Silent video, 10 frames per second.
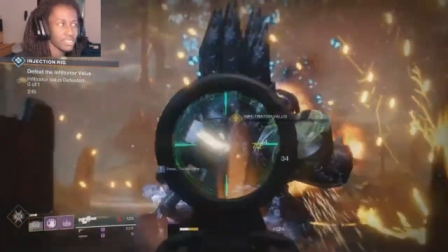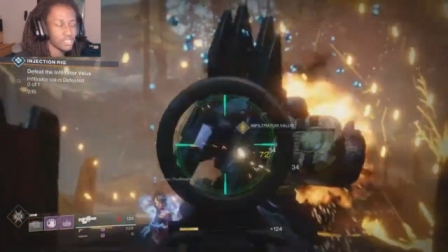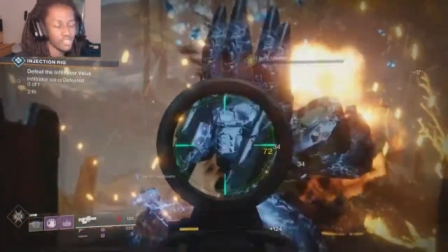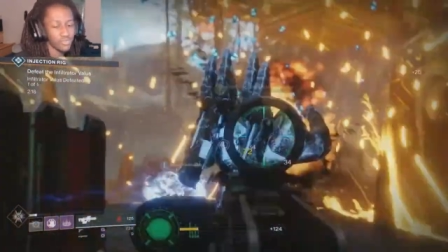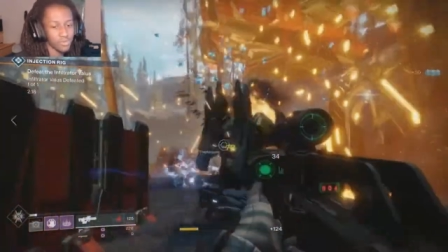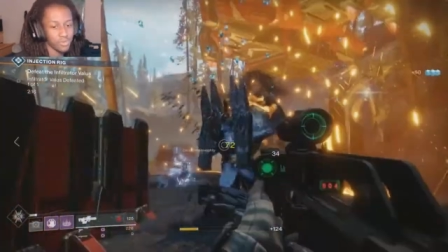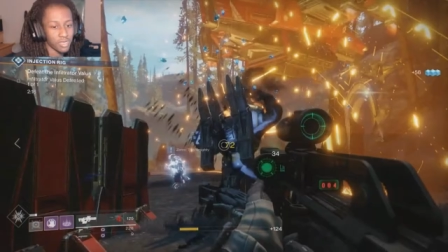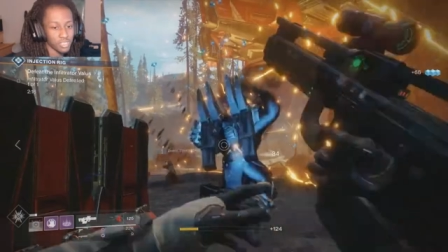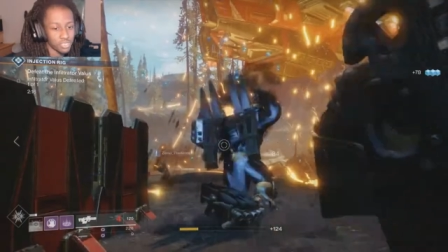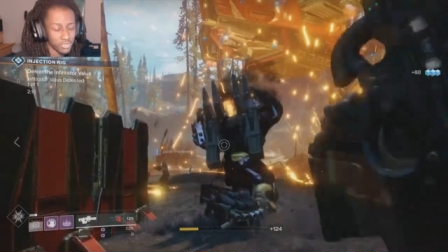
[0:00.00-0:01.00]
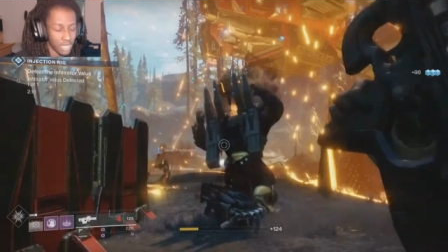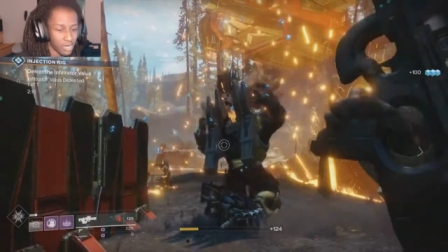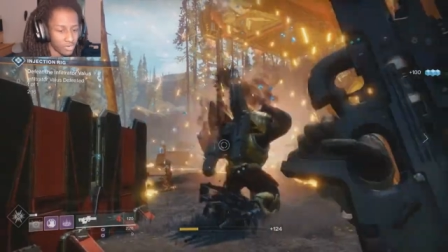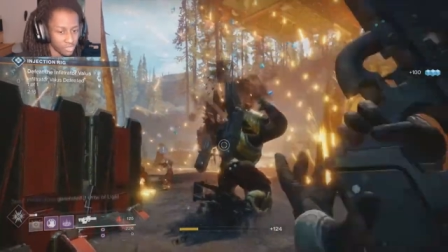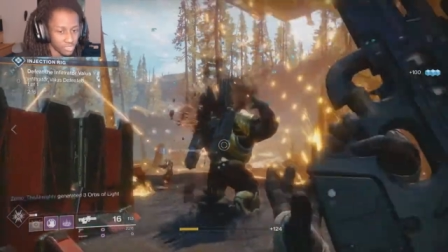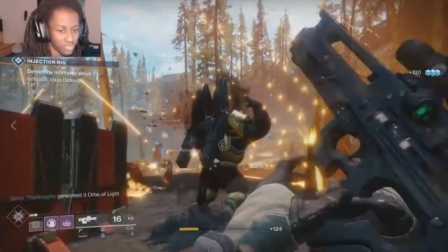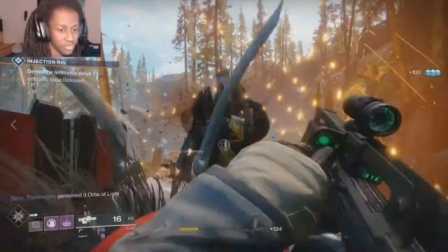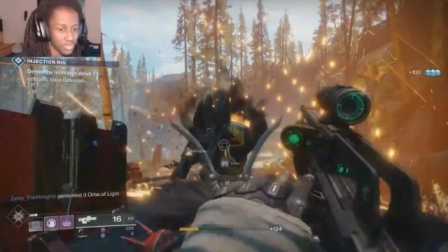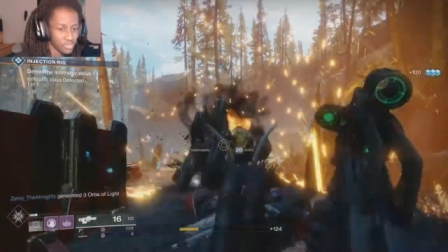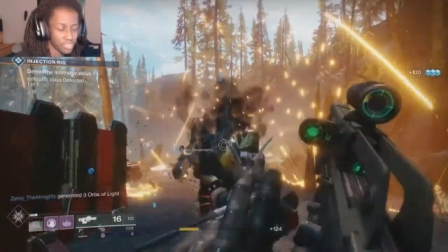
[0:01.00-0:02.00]
doesn't shoot from the ground, it shoots out to the
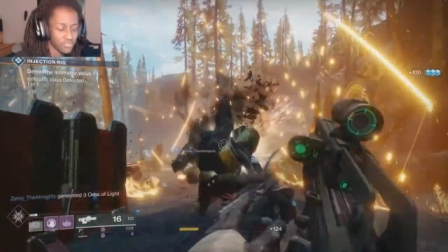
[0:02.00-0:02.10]
ground. So